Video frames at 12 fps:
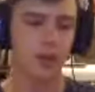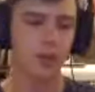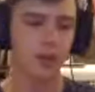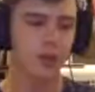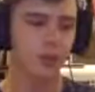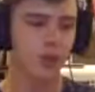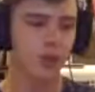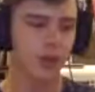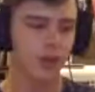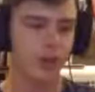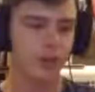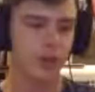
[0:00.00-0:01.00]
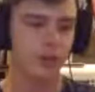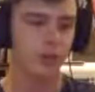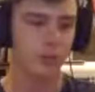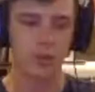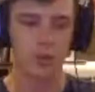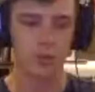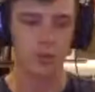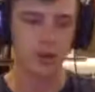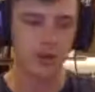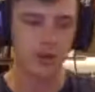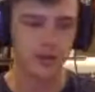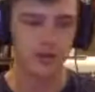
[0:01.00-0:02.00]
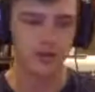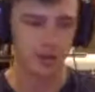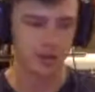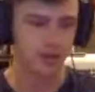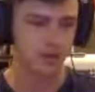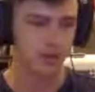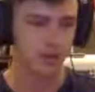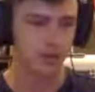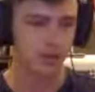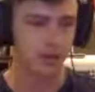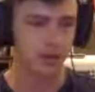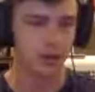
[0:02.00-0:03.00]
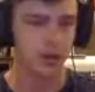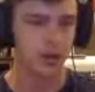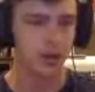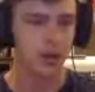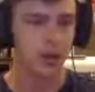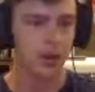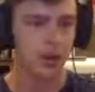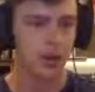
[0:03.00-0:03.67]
probably more than what most people were willing to say to anyone.